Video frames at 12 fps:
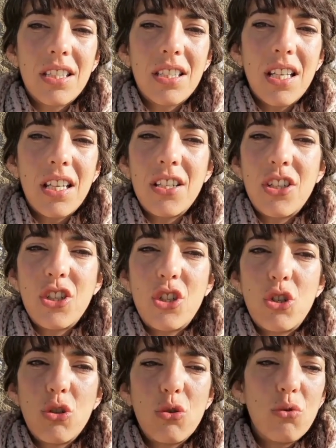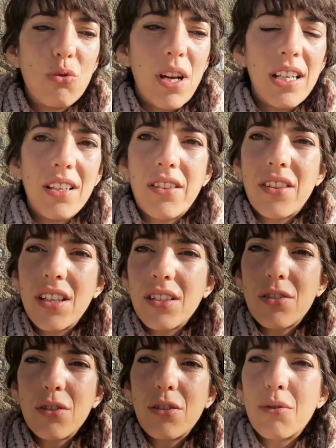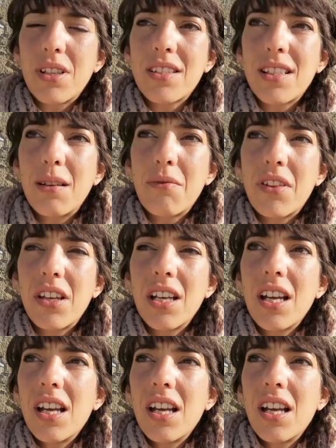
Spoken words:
didn't do anything to you or something.